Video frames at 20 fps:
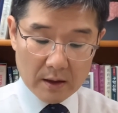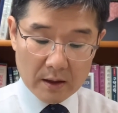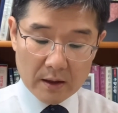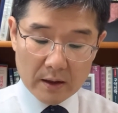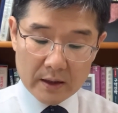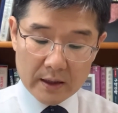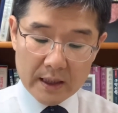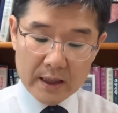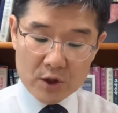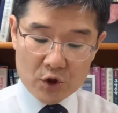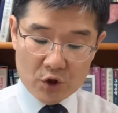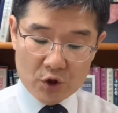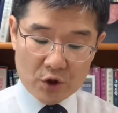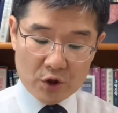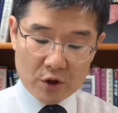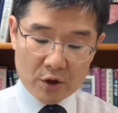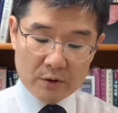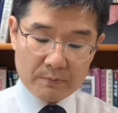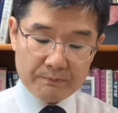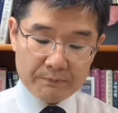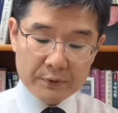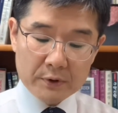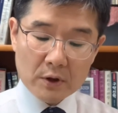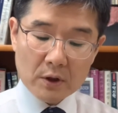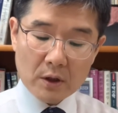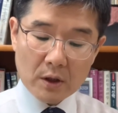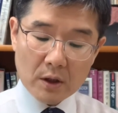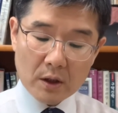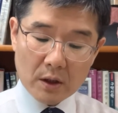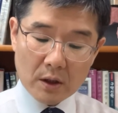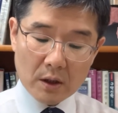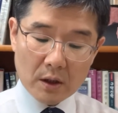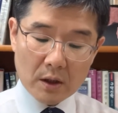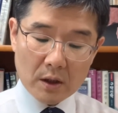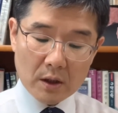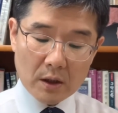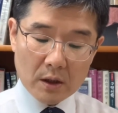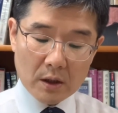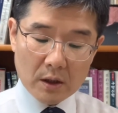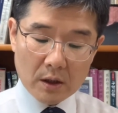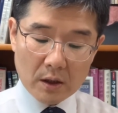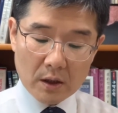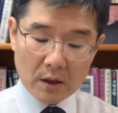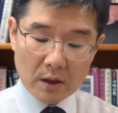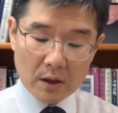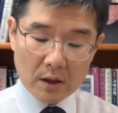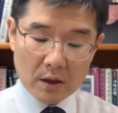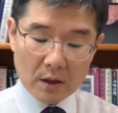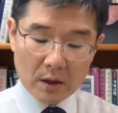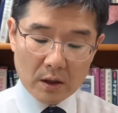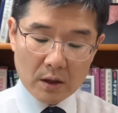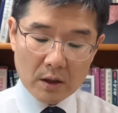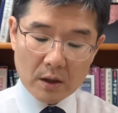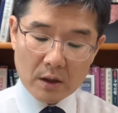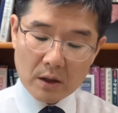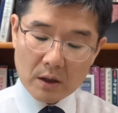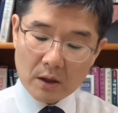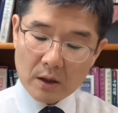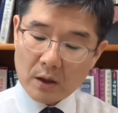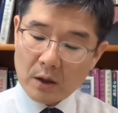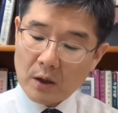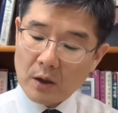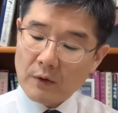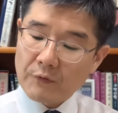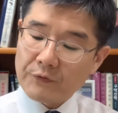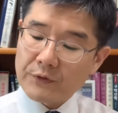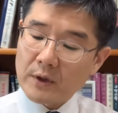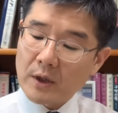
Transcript: each book of